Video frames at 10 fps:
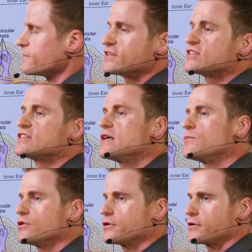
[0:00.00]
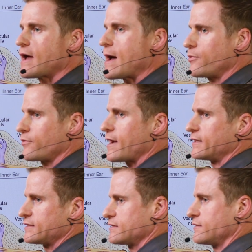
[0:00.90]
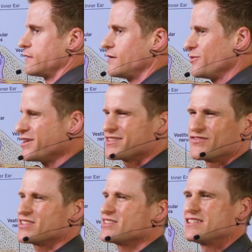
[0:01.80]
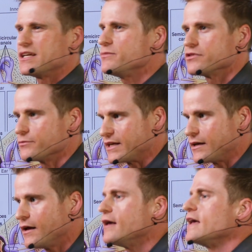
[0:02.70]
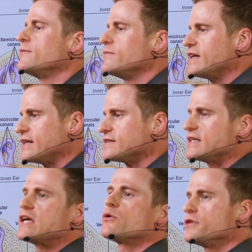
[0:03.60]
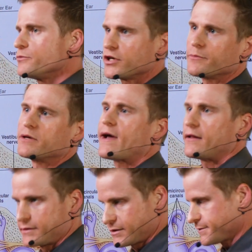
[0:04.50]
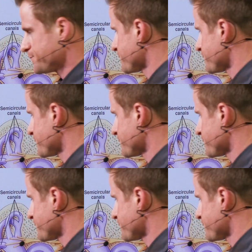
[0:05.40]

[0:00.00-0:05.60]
vestibular apparatus. What does vestibular mean? It means equilibrium and balance.